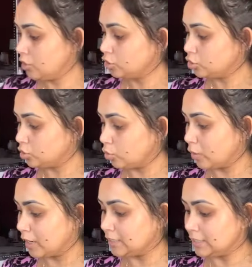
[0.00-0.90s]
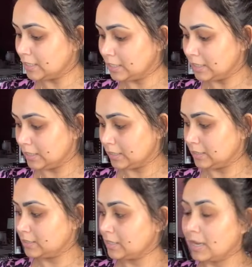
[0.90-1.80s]
So what I did
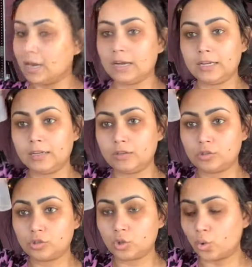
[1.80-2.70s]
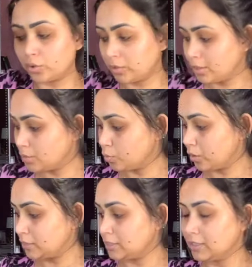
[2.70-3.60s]
is I stored this
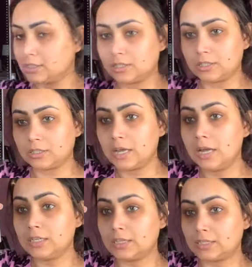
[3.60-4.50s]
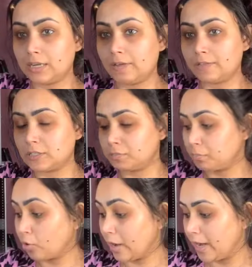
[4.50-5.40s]
one, since this doesn't have a
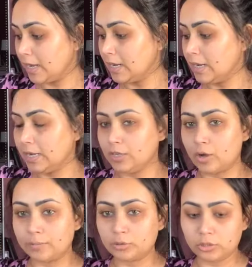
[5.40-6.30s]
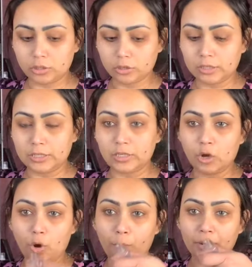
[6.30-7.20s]
spray. You have to literally
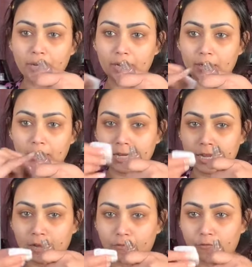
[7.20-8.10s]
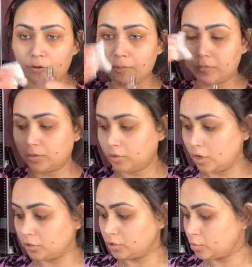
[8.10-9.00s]
open and get out from the
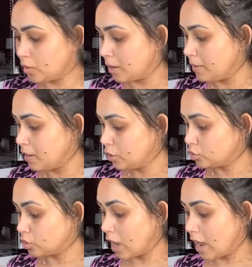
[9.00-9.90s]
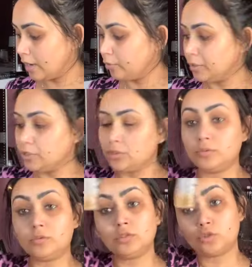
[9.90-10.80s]
cotton swab. So I
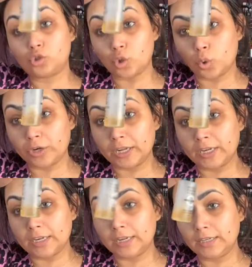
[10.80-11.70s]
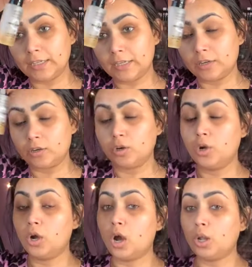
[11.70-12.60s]
stored it in here
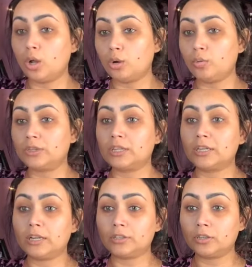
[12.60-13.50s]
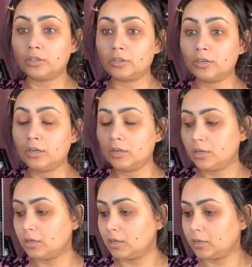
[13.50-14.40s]
along with another
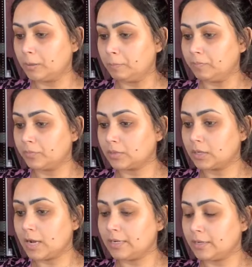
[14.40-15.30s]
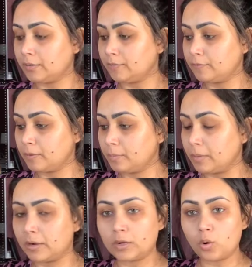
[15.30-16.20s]
kind of
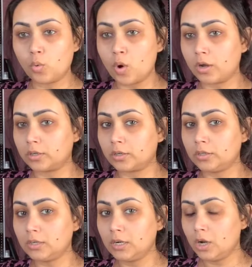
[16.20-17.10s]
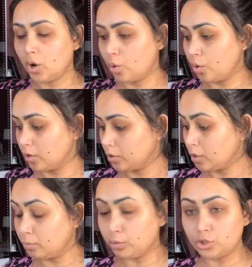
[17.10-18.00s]
miracle water or
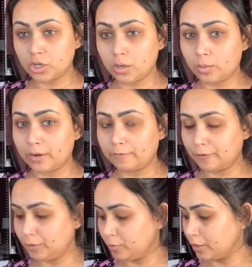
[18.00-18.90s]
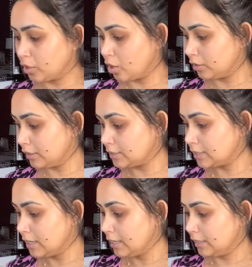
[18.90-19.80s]
kombucha, whatever you want to call it,
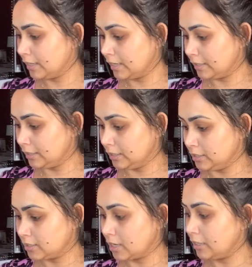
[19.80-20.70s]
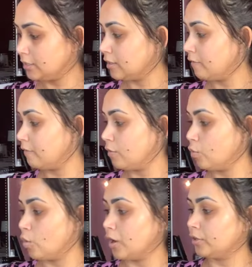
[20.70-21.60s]
like these kind of
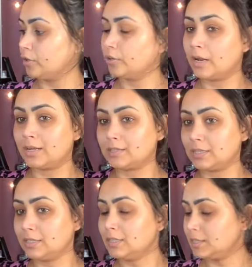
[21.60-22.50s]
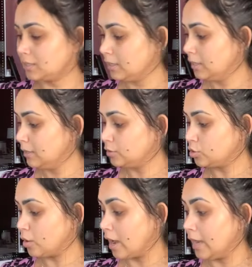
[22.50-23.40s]
water essence.
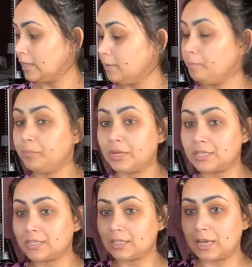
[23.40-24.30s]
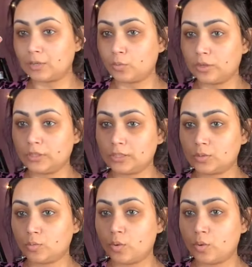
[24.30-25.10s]
So I mixed that one. This